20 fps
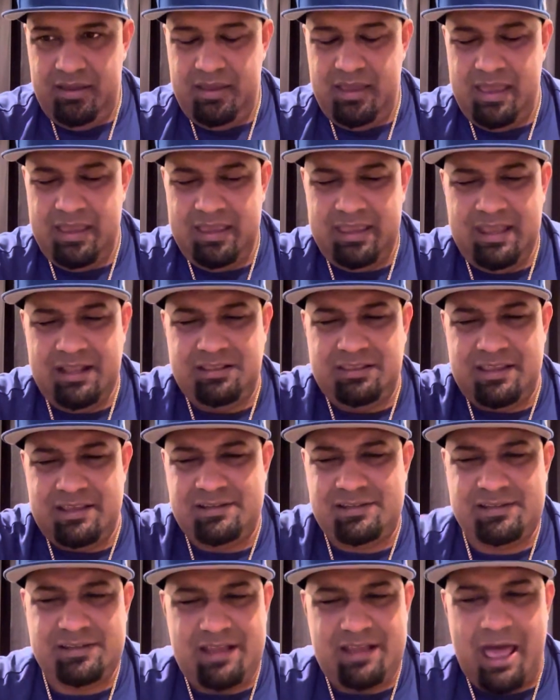and get
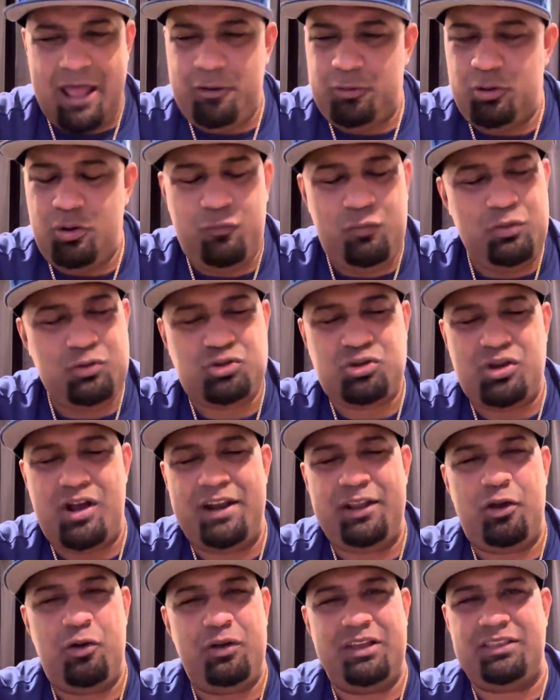this. I don't know if we was trying
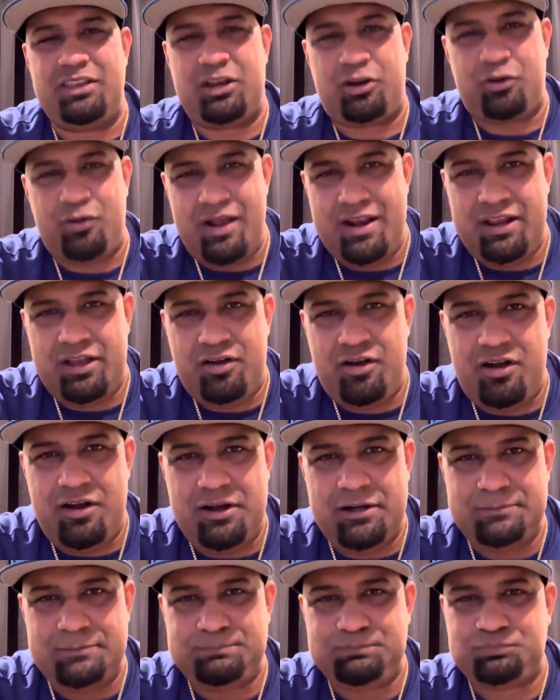to go get the credit
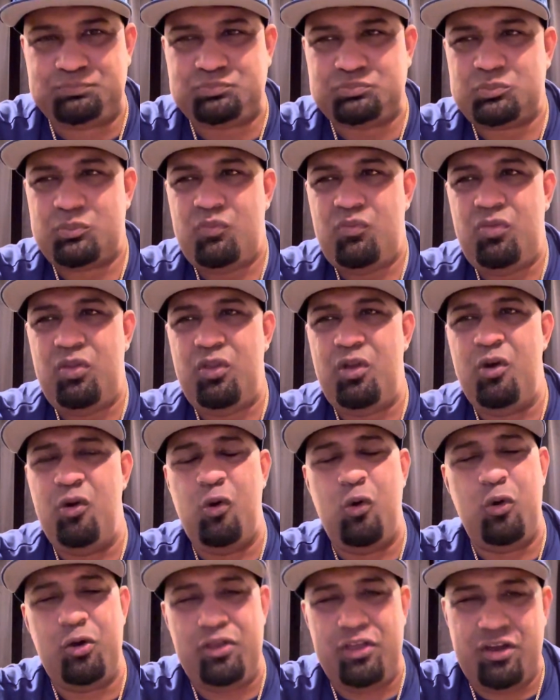card
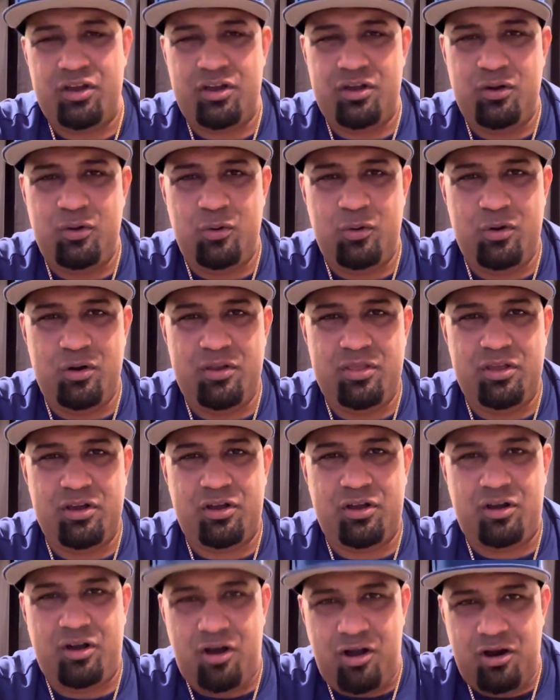or the
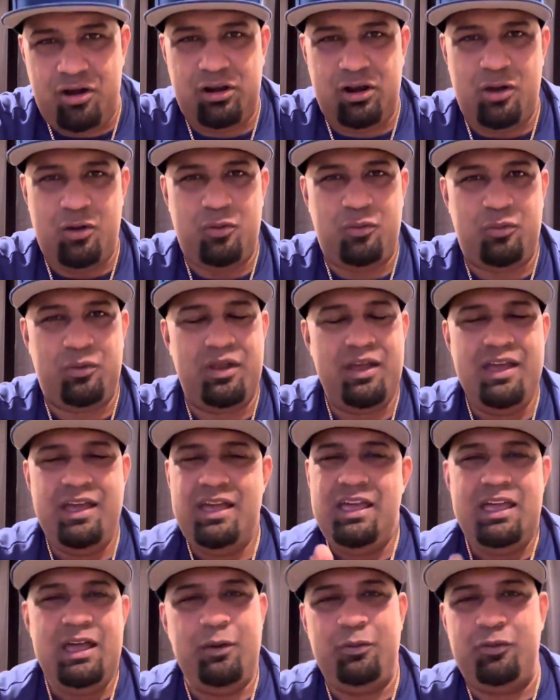car loan.
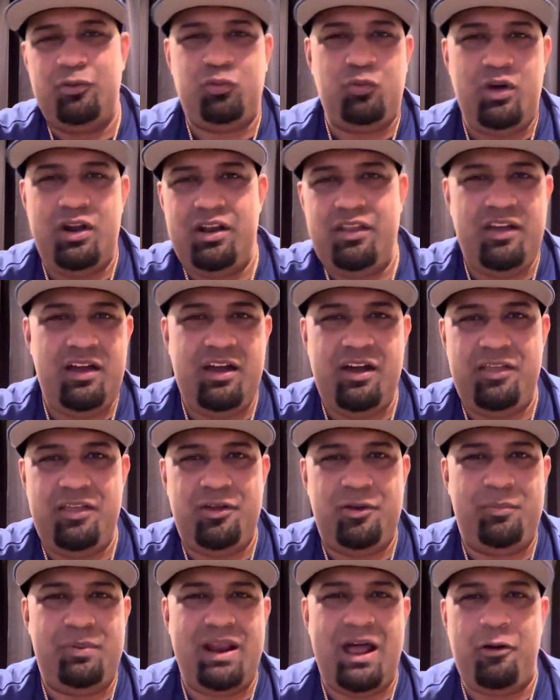It was one or the
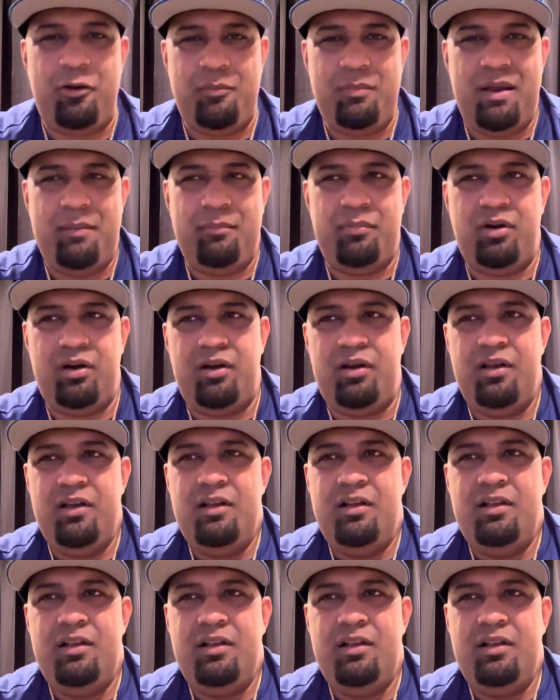other, but I remember